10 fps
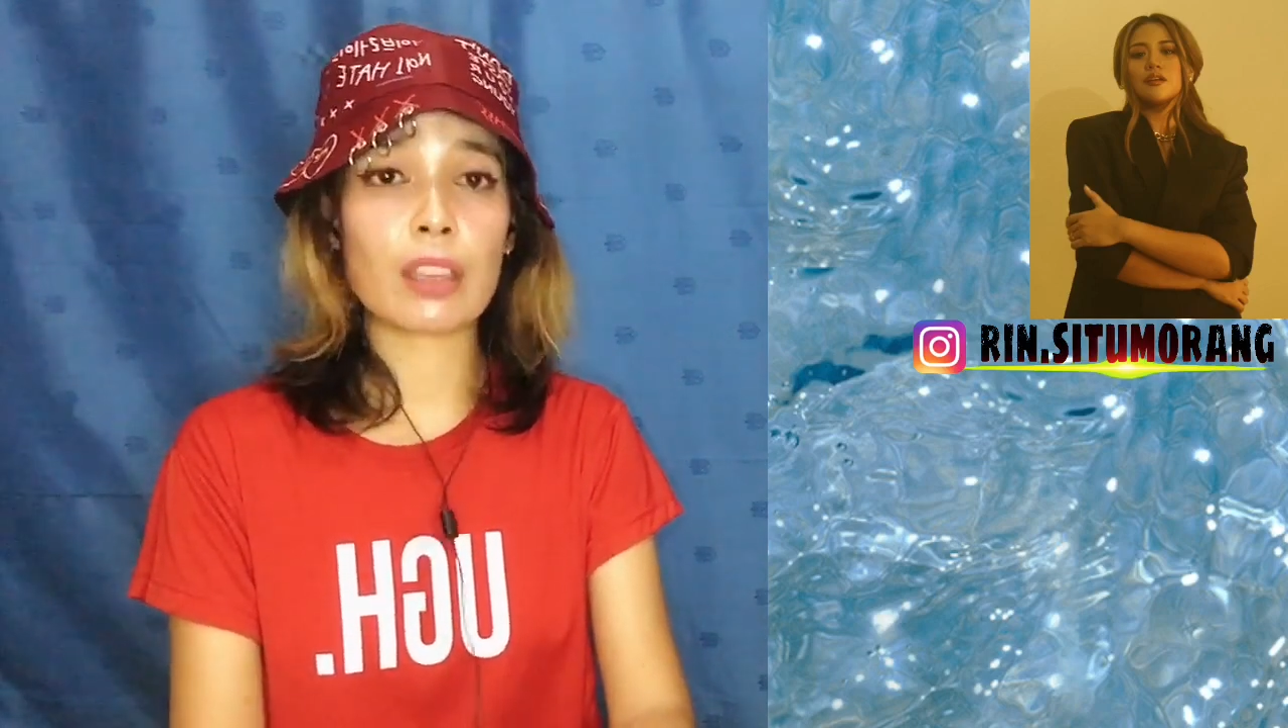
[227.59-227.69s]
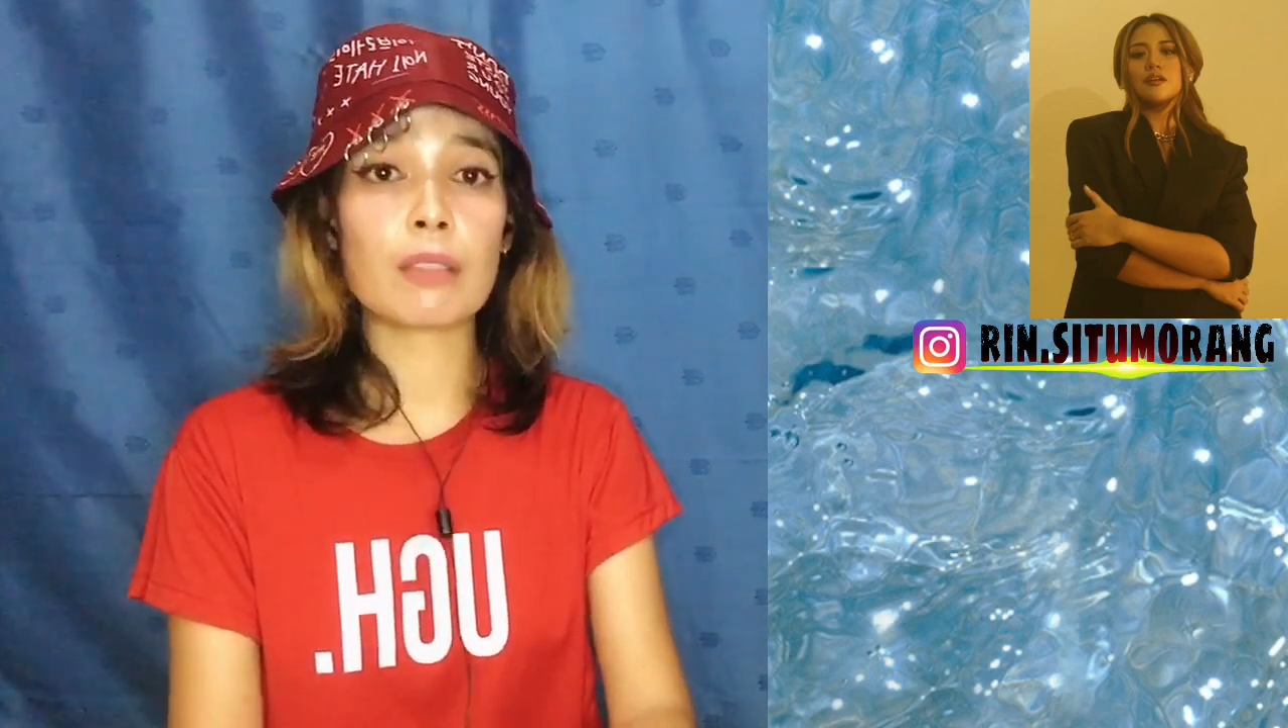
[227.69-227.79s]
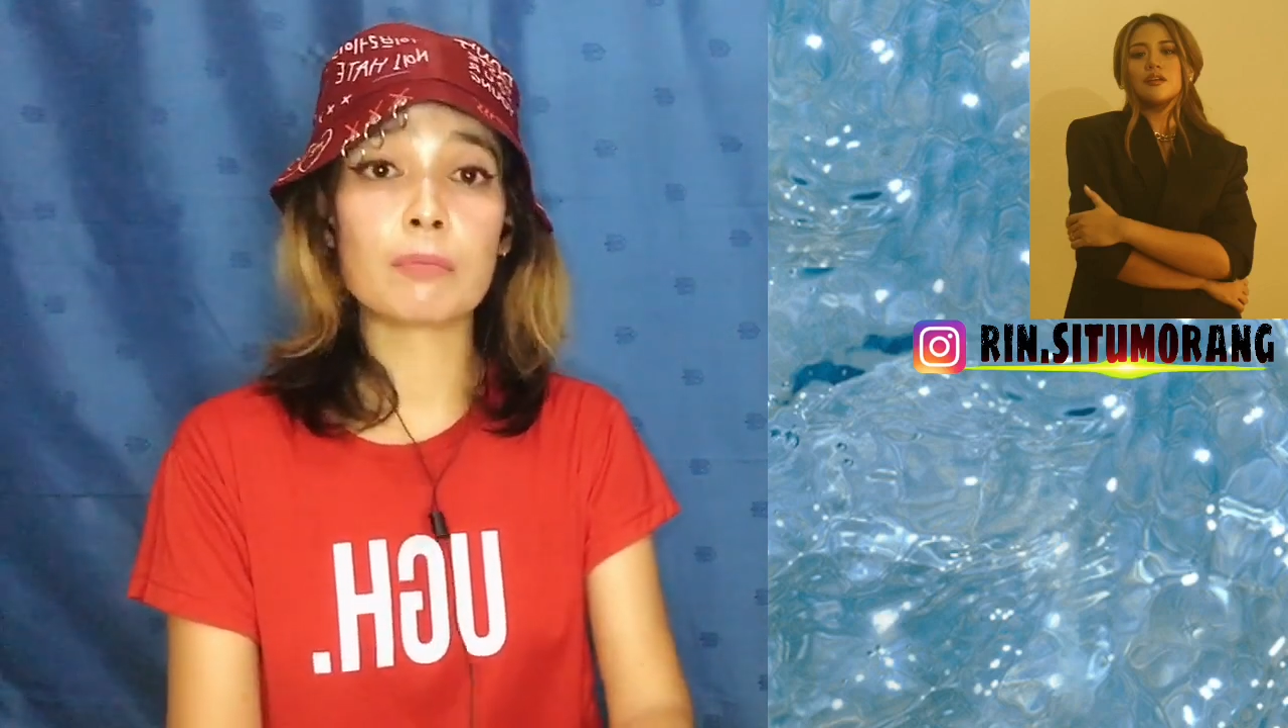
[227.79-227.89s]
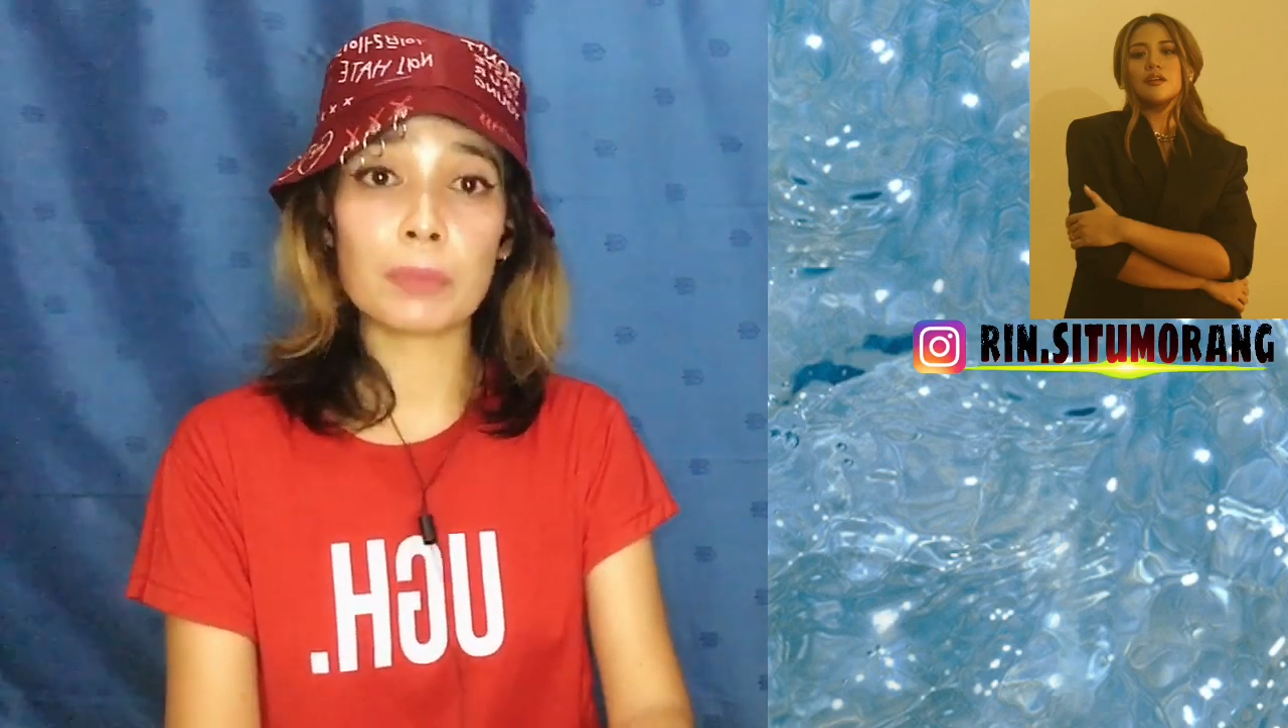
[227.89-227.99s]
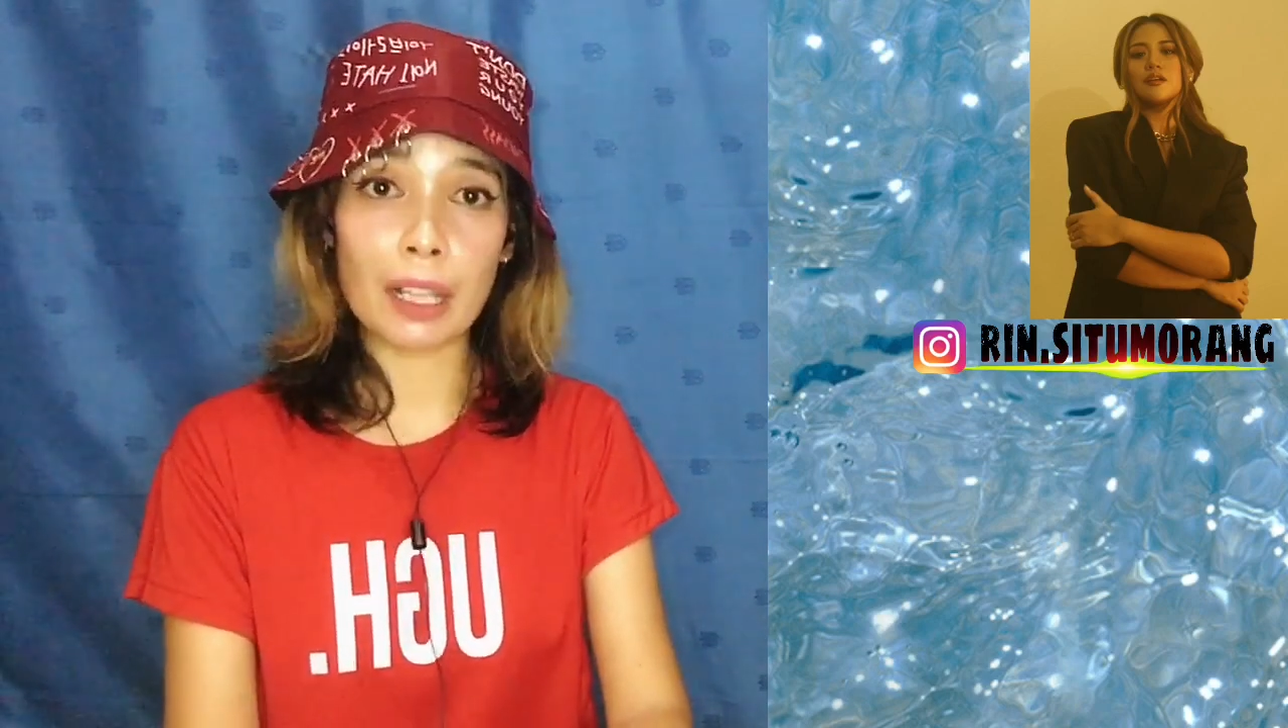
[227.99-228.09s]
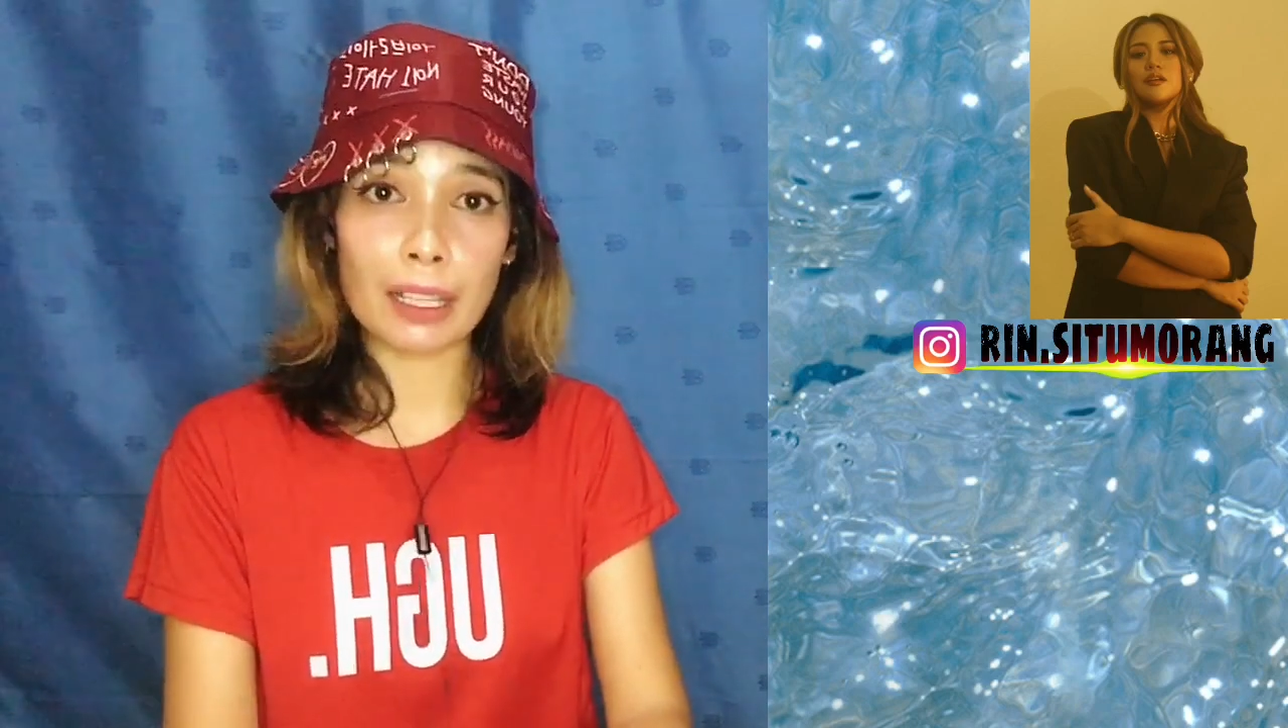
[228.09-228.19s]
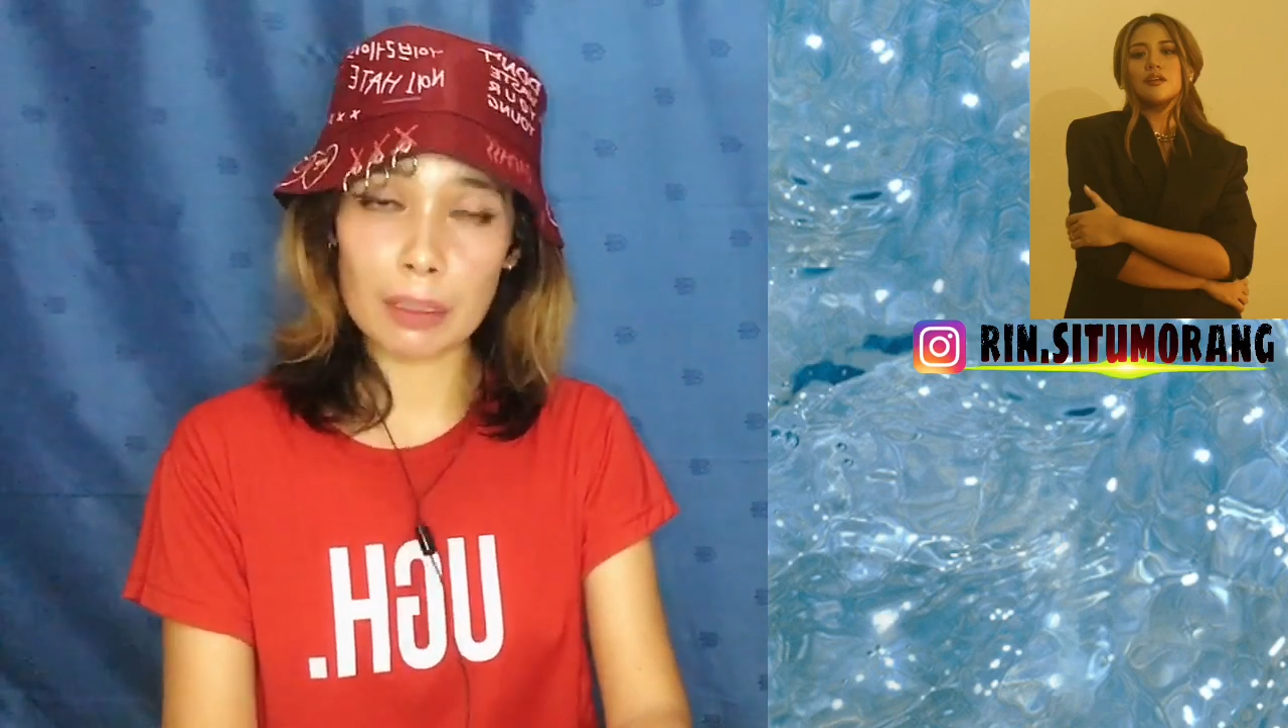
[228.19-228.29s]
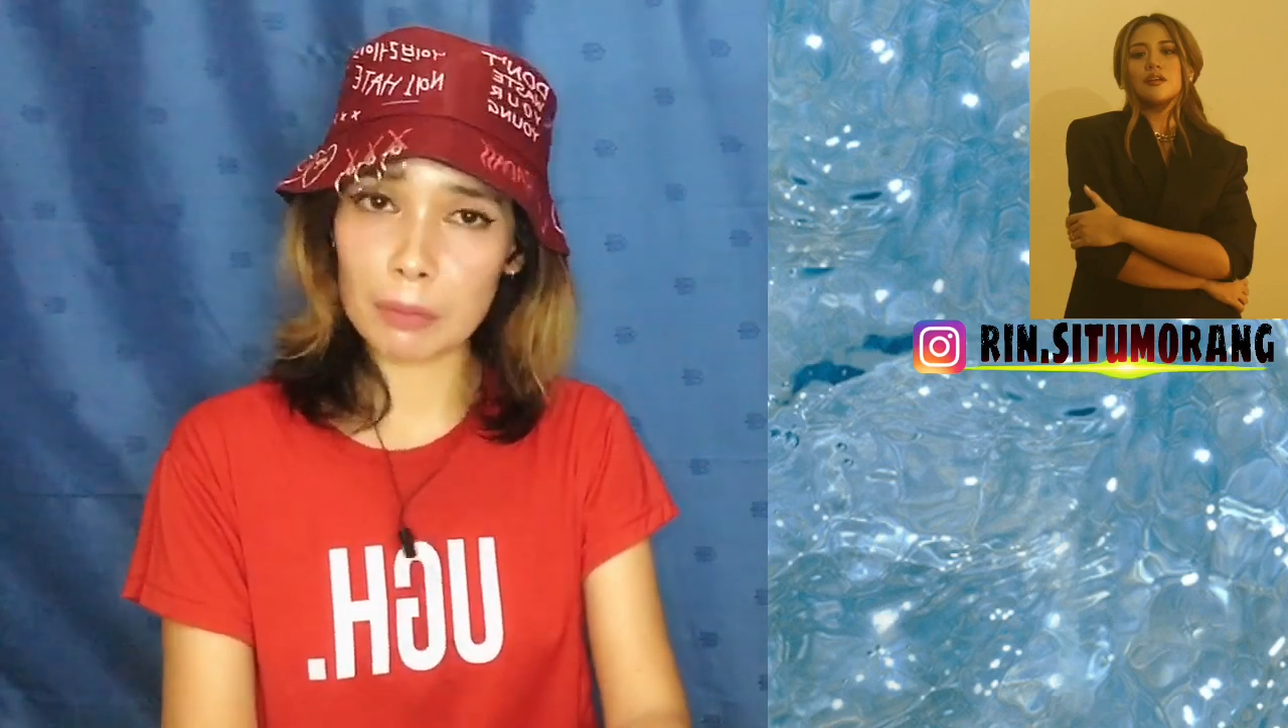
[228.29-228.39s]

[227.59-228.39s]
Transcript: implied